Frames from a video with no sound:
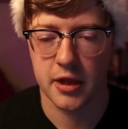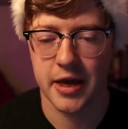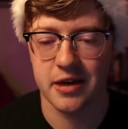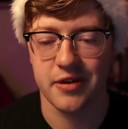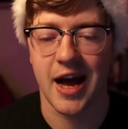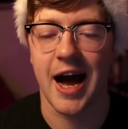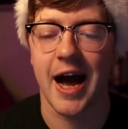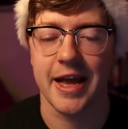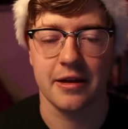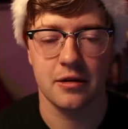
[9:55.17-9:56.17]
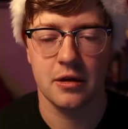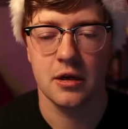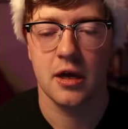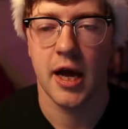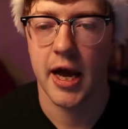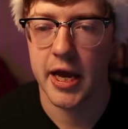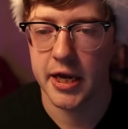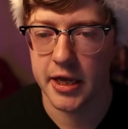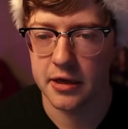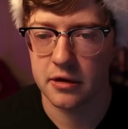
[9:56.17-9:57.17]
Line of I, I
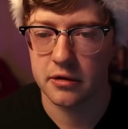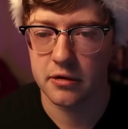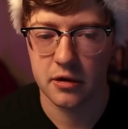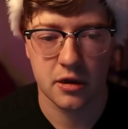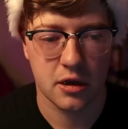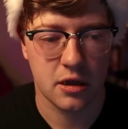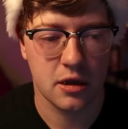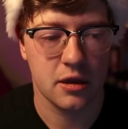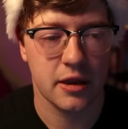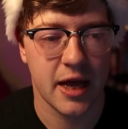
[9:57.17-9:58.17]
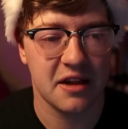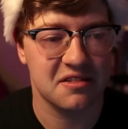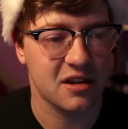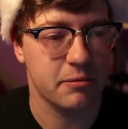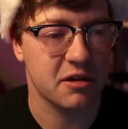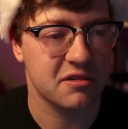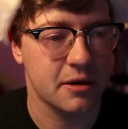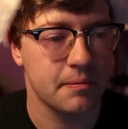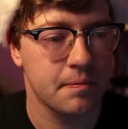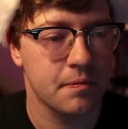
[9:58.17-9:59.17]
and N, Classic mix
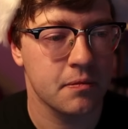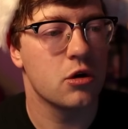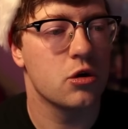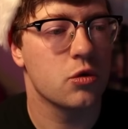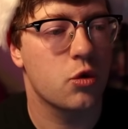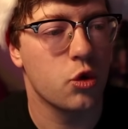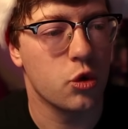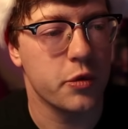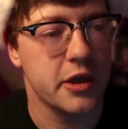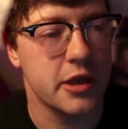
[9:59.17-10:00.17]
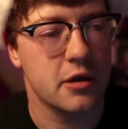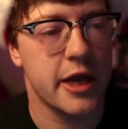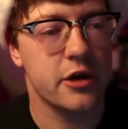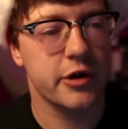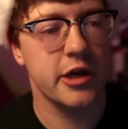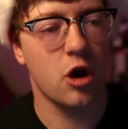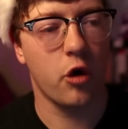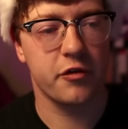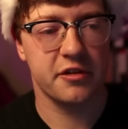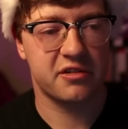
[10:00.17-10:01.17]
up. So cool. We iterate
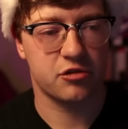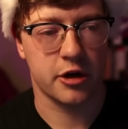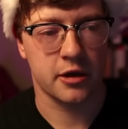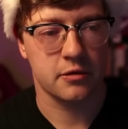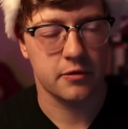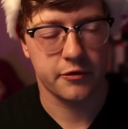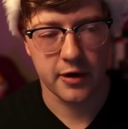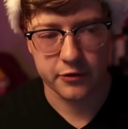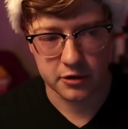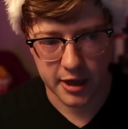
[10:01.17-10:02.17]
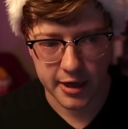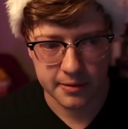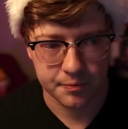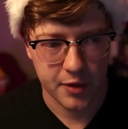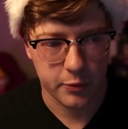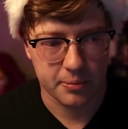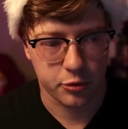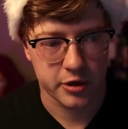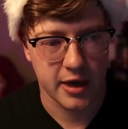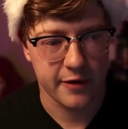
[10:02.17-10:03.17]
over the string for every line and we
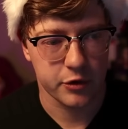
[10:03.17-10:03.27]
print